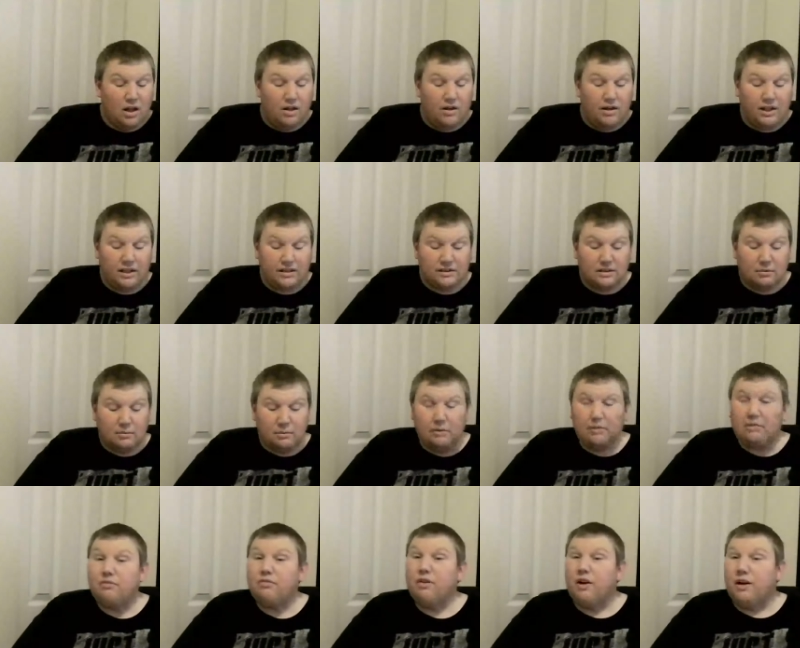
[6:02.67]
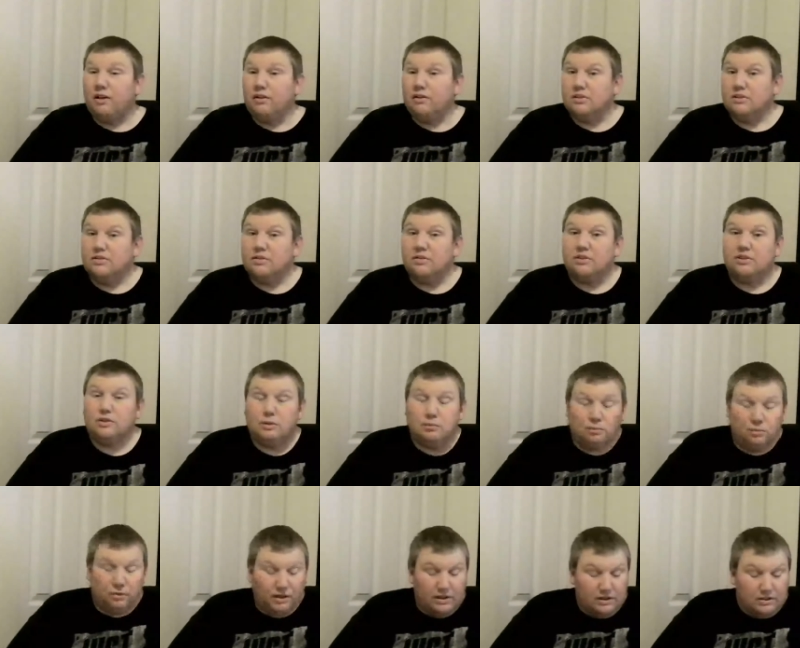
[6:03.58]
Next up, we have the finals for the
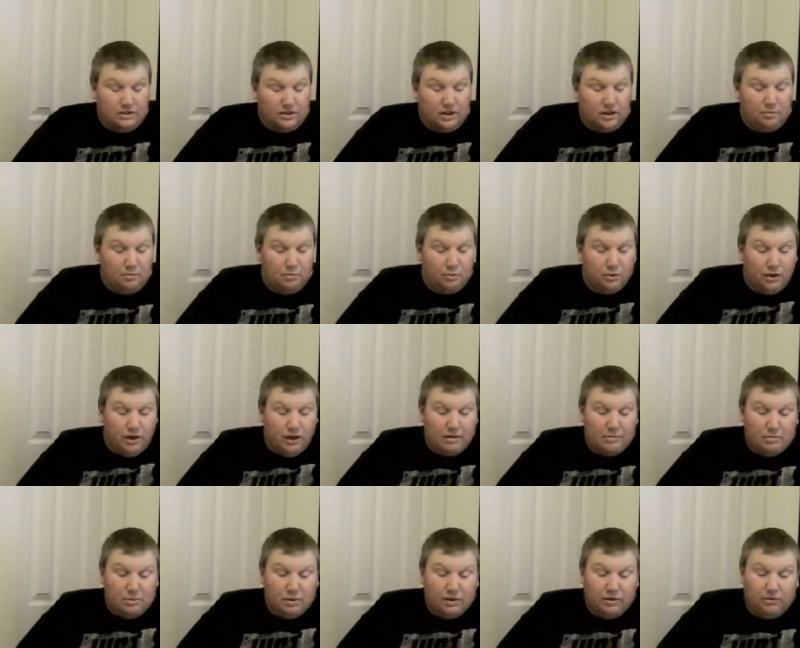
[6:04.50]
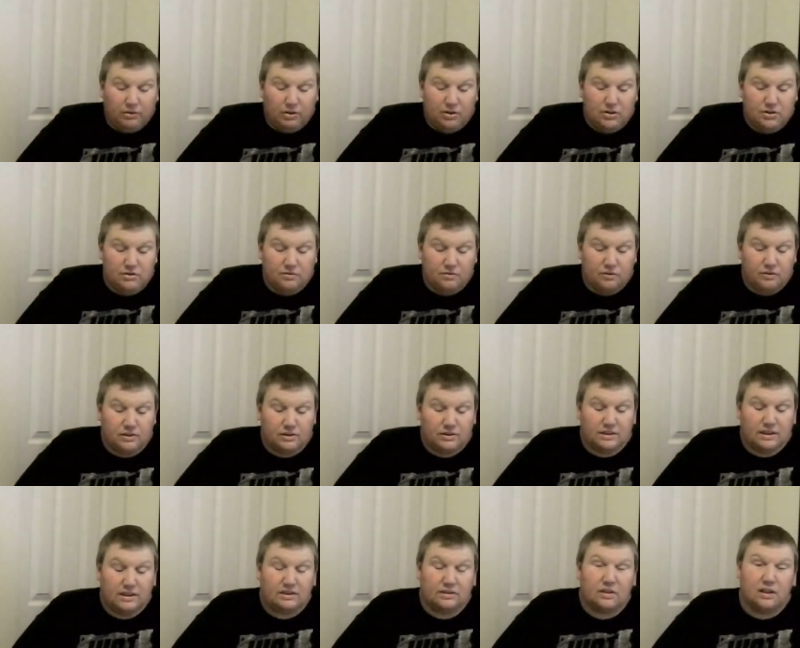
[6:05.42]
Super X Cup. We had Blake Christian versus
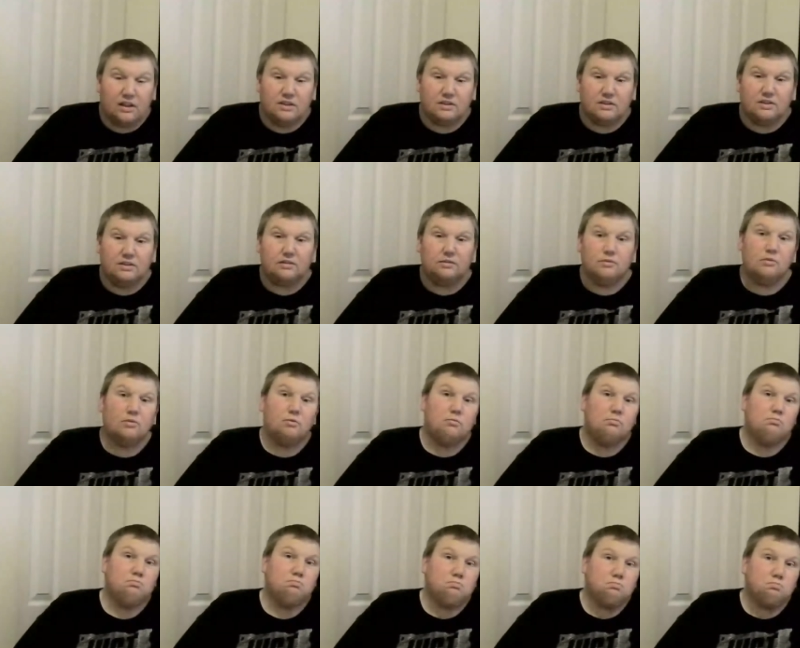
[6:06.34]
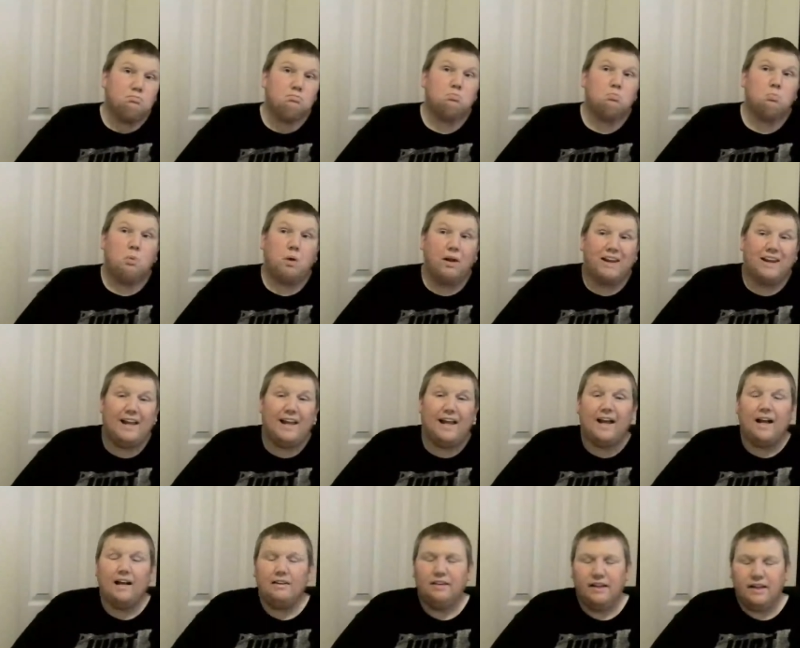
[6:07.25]
Ace Austin.
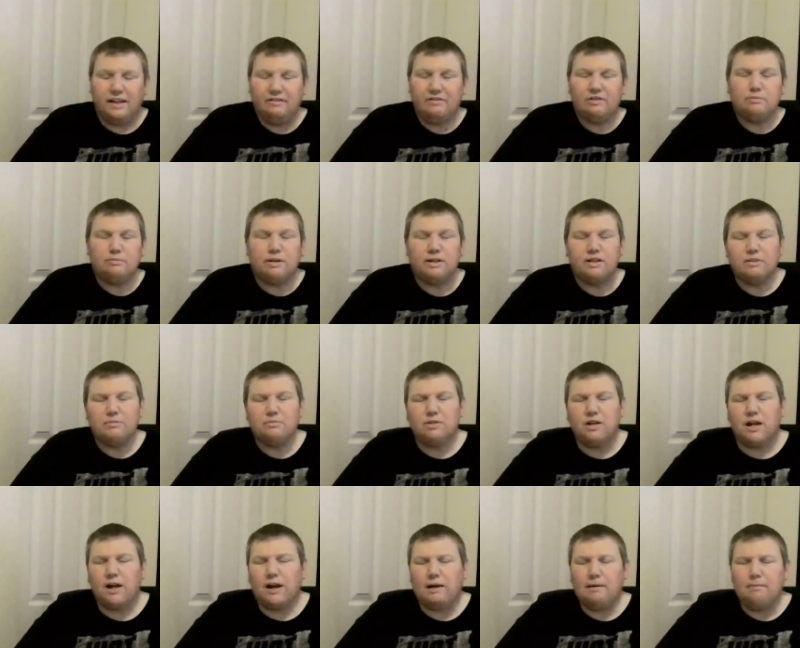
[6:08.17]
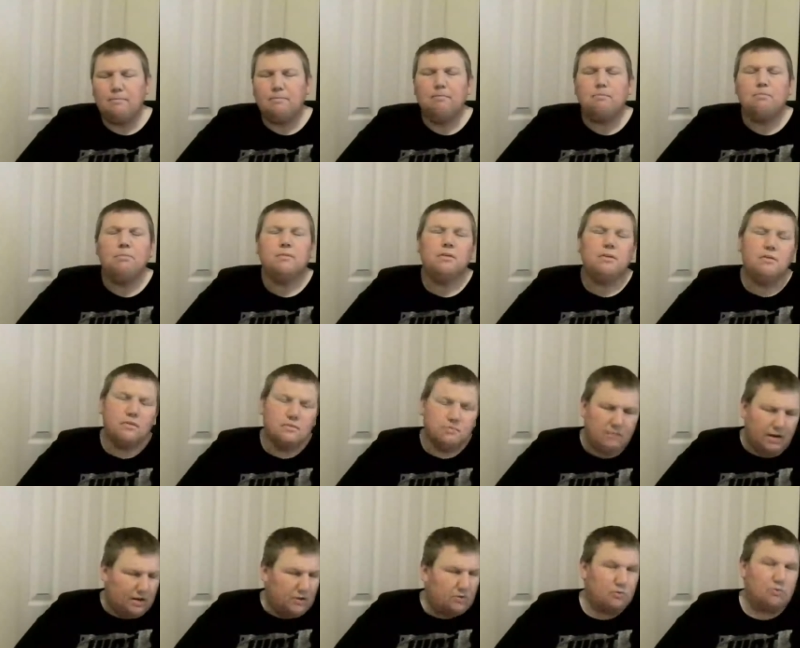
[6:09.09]
Yeah, they gave this match some time.
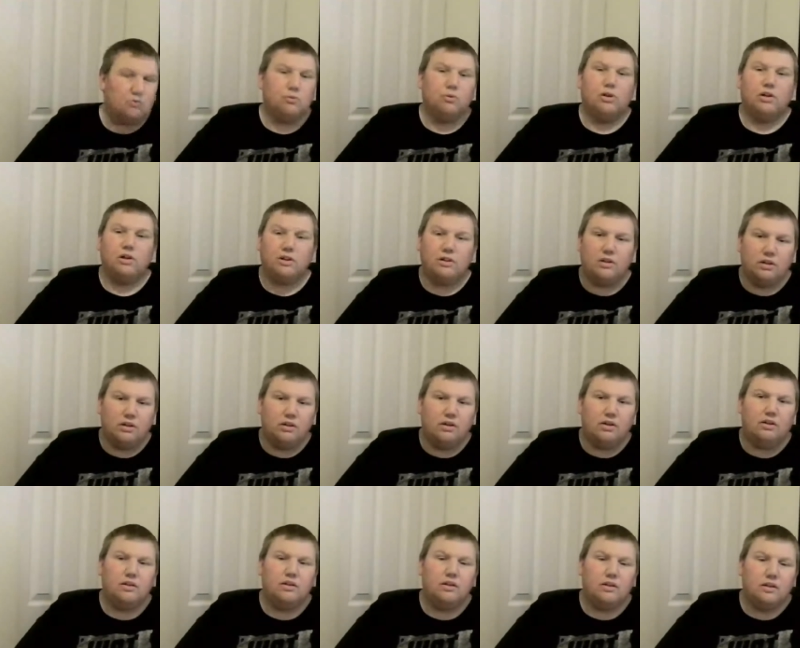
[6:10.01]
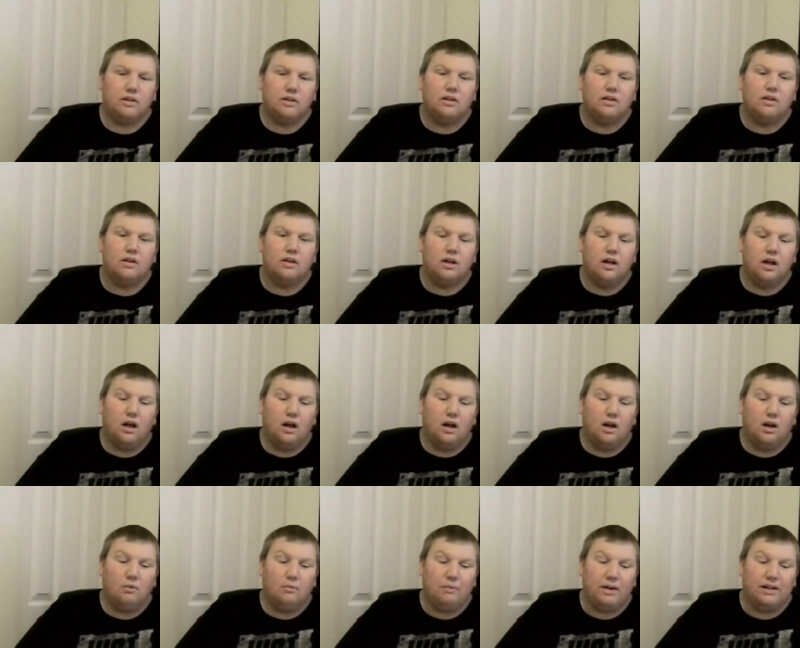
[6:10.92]
Match was really good.
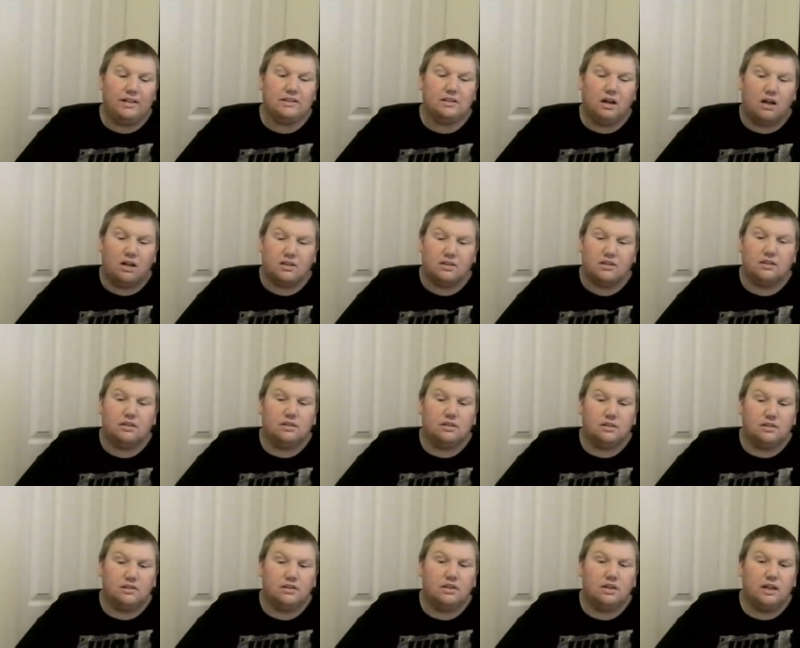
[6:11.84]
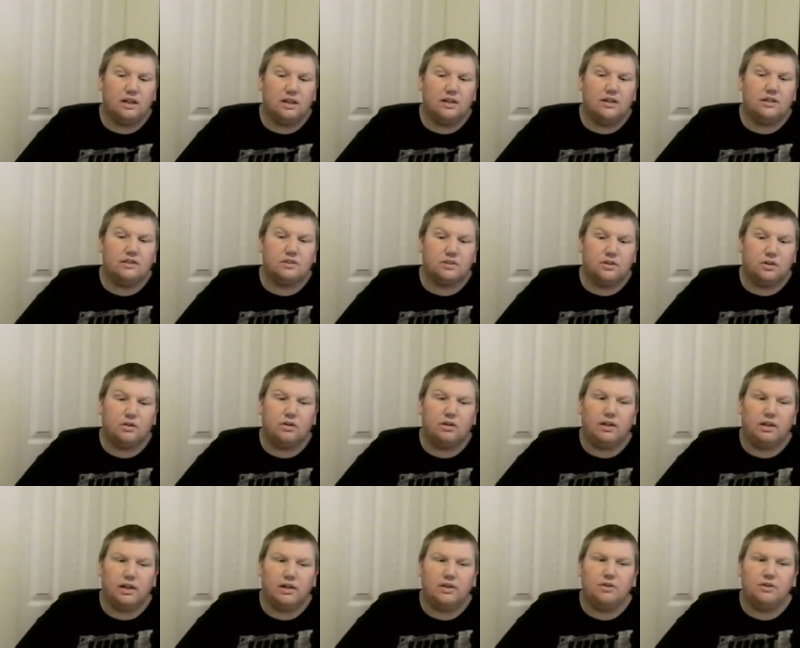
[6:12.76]
Ace Austin is
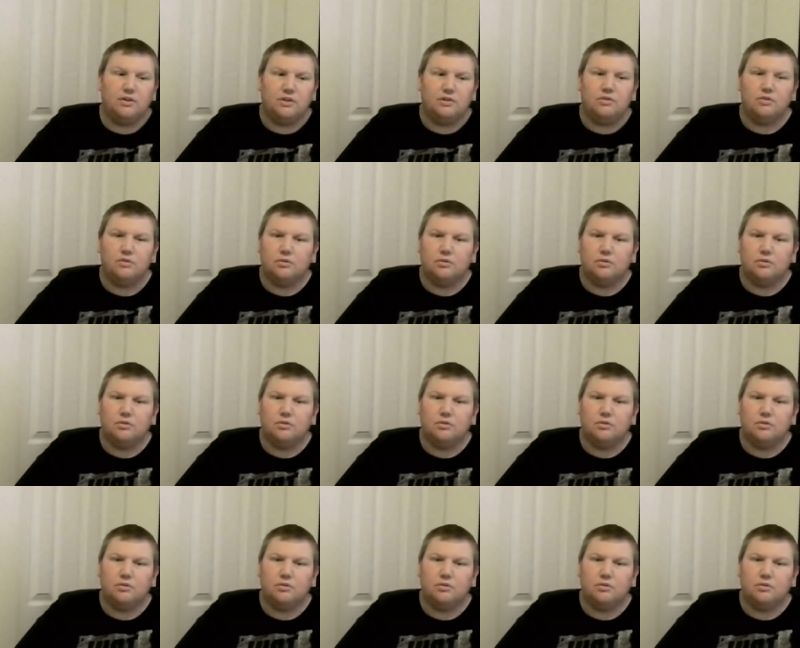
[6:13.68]
turning into